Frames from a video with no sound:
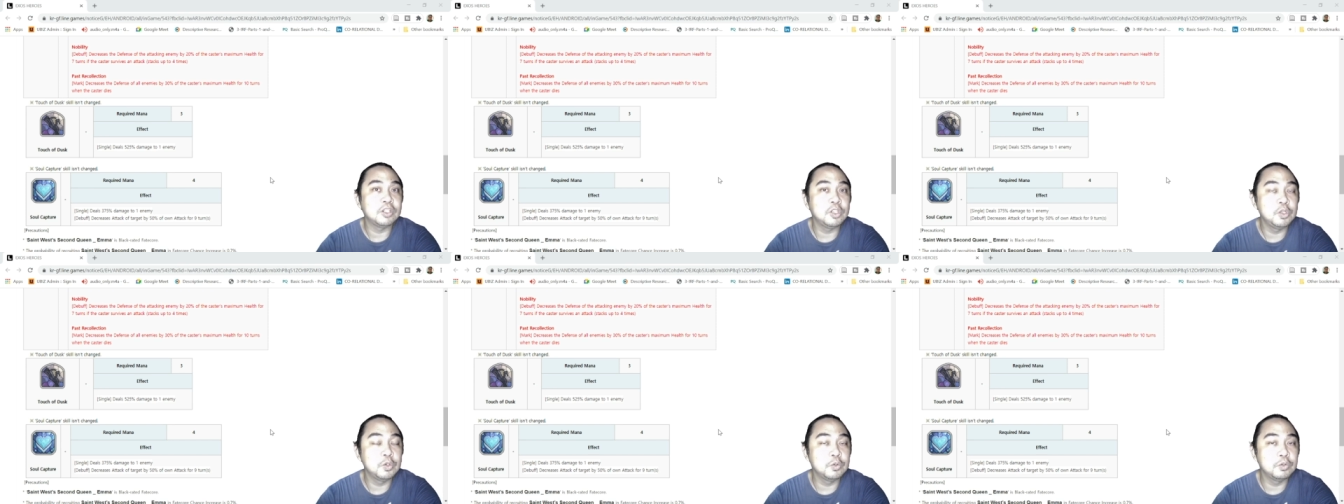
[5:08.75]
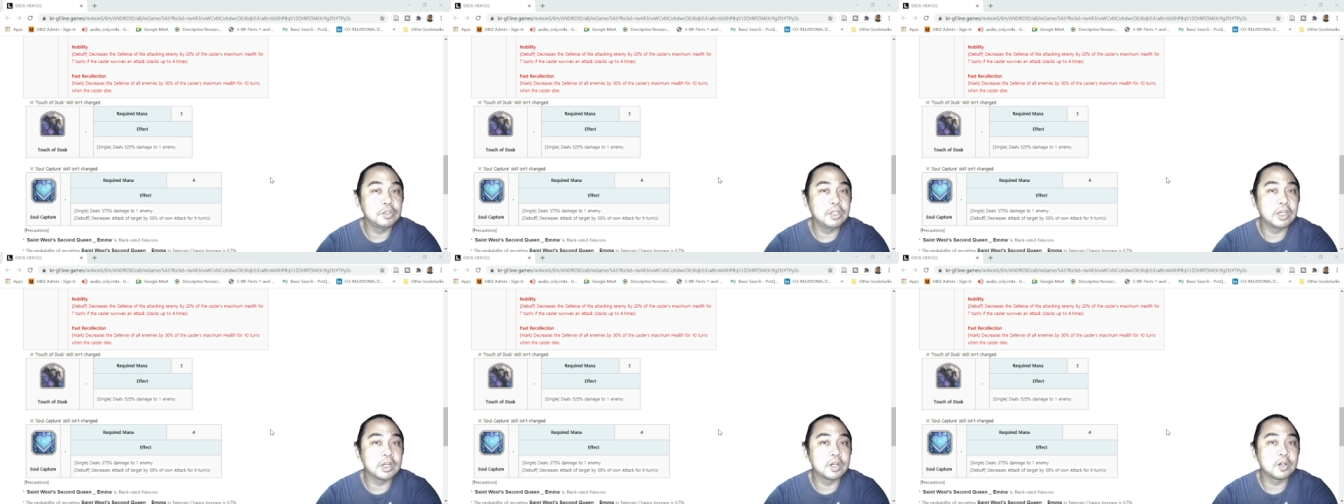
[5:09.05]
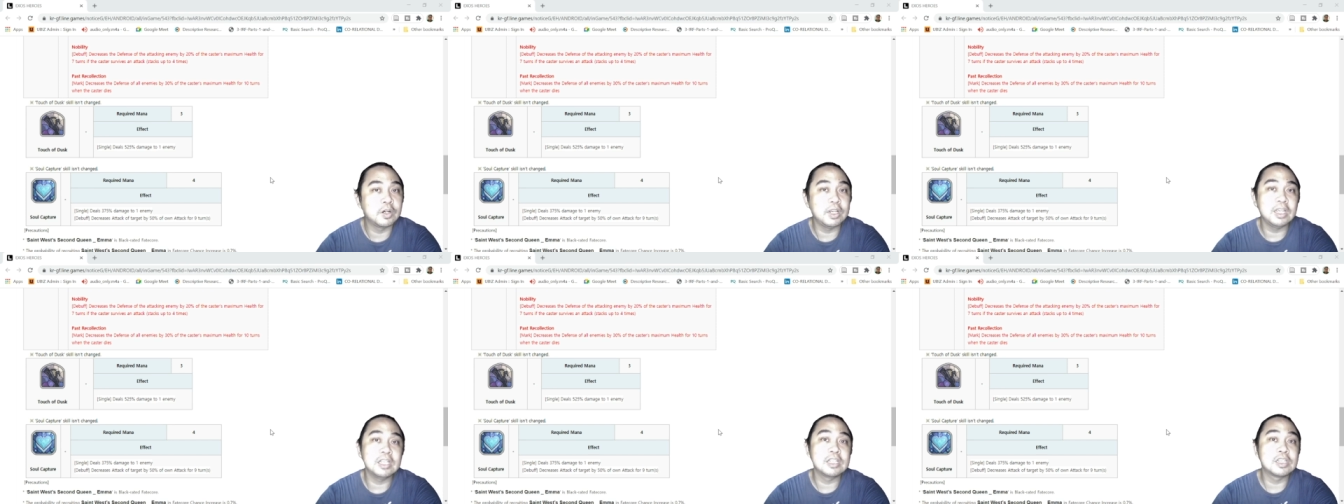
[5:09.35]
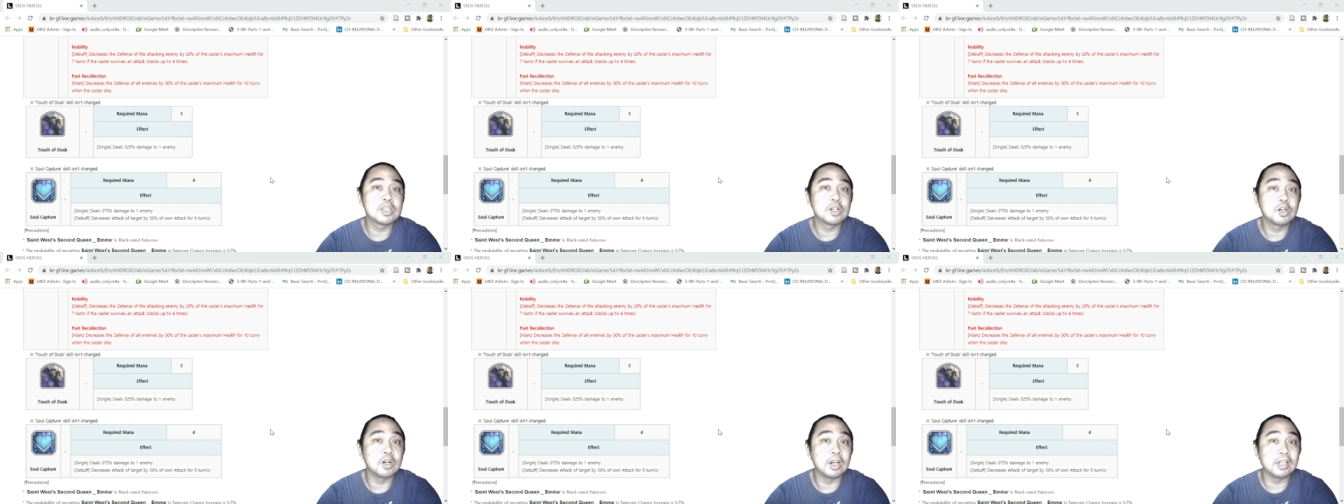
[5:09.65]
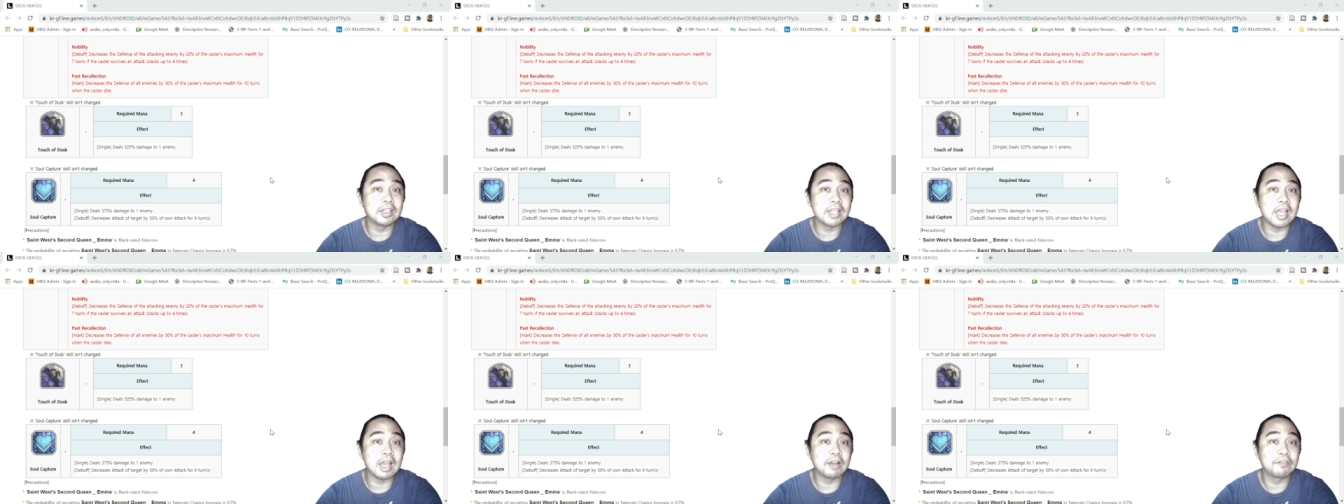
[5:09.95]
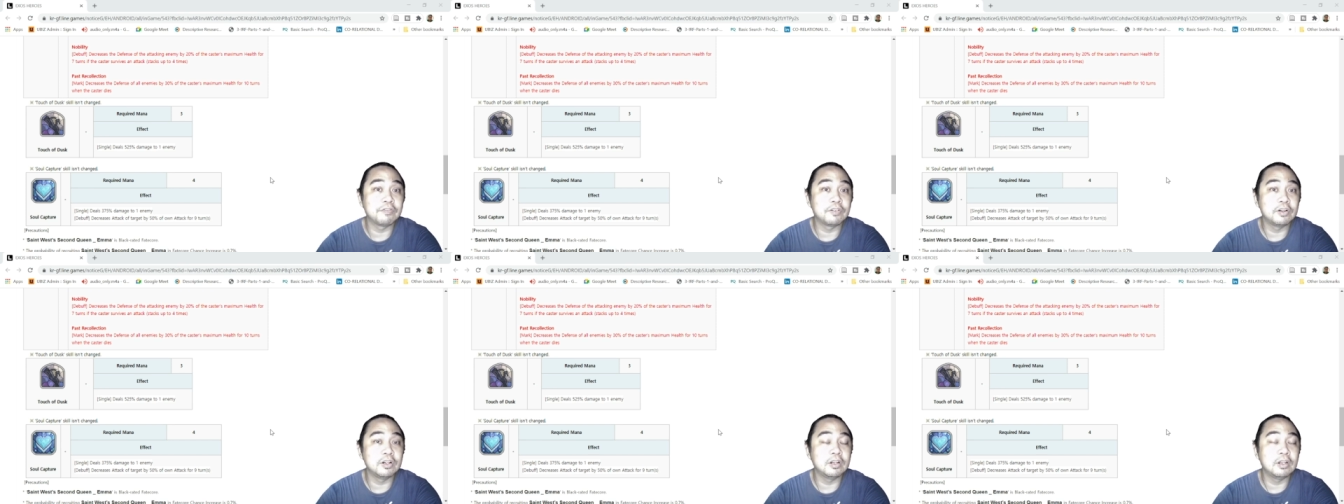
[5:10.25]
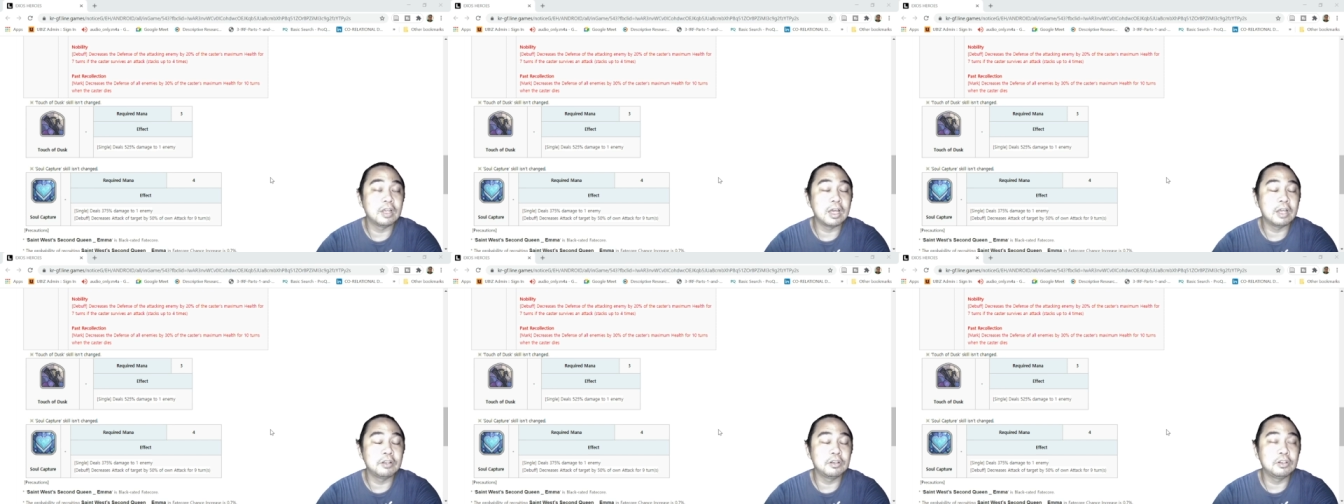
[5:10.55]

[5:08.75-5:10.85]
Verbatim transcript: you decrease her attack for uh,